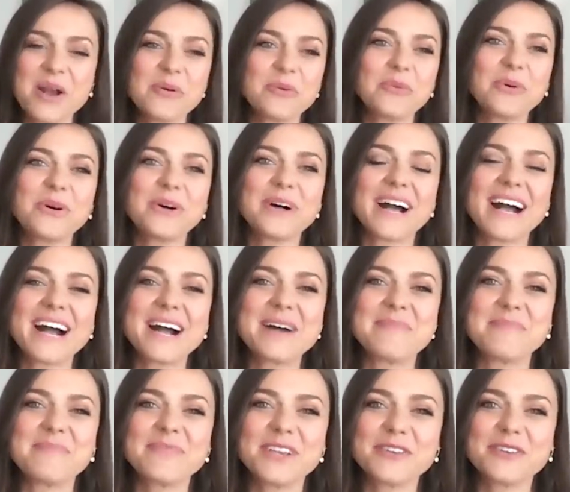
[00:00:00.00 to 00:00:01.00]
Well,
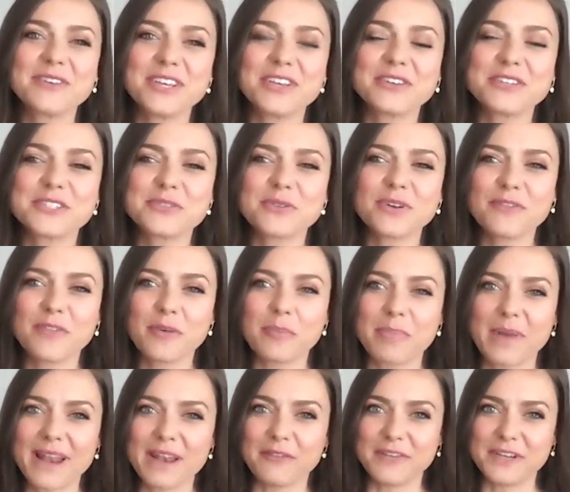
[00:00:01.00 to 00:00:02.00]
you're sort of a
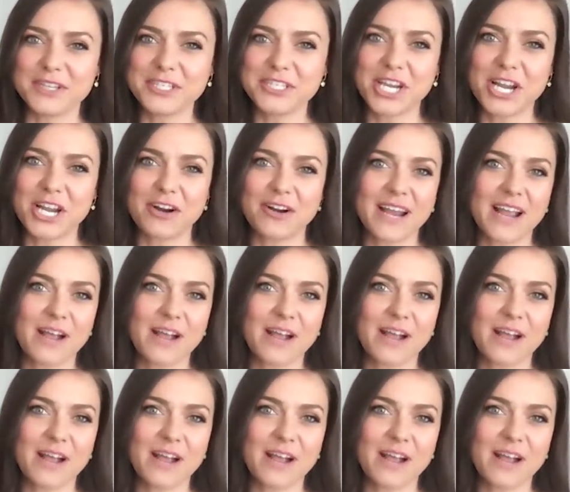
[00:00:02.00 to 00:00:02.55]
beneficiary,